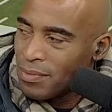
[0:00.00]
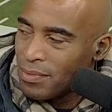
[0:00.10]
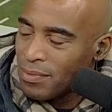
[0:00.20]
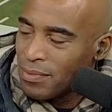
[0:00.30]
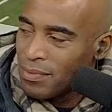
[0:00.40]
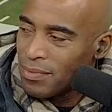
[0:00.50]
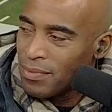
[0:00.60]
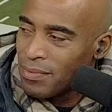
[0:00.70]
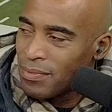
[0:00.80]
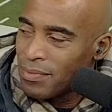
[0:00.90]

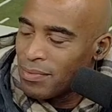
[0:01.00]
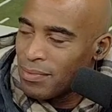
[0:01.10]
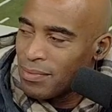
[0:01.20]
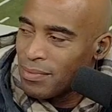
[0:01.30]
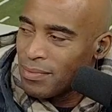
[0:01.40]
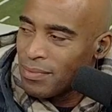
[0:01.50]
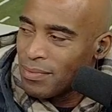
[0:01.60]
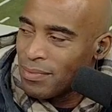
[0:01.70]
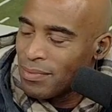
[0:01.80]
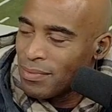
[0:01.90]

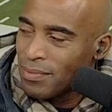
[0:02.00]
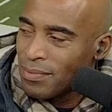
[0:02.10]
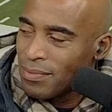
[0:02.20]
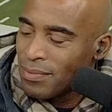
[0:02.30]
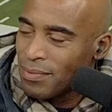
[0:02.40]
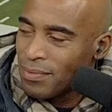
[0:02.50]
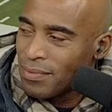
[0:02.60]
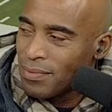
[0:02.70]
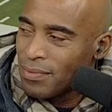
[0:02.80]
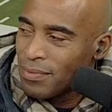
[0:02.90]

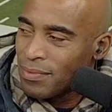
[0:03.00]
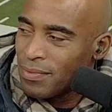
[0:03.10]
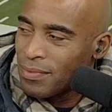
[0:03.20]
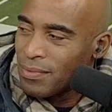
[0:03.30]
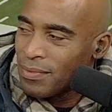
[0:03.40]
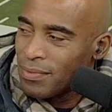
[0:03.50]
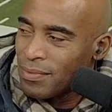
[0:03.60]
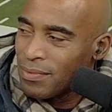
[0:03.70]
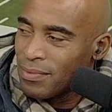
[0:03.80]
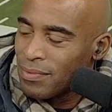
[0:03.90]

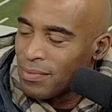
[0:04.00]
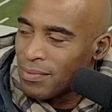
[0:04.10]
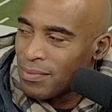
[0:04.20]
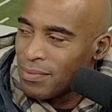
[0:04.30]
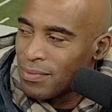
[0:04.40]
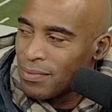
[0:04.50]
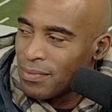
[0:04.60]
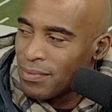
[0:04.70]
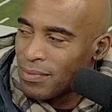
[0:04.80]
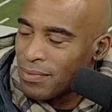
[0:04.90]

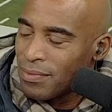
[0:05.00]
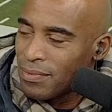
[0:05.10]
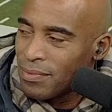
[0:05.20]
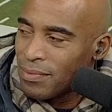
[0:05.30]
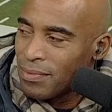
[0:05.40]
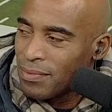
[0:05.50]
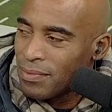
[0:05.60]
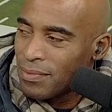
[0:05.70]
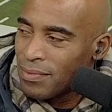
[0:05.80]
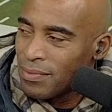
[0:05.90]

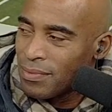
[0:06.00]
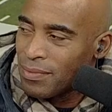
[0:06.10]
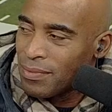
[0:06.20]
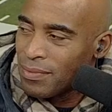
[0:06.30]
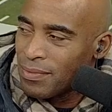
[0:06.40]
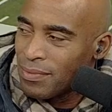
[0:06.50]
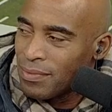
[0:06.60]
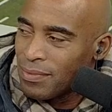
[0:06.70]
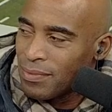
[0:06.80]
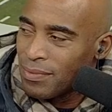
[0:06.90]

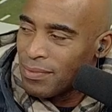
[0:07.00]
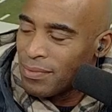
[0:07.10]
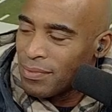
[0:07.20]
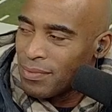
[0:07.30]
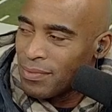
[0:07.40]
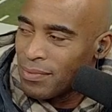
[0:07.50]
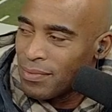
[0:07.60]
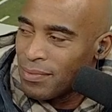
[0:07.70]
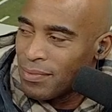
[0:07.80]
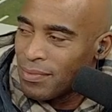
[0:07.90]
(not speaking)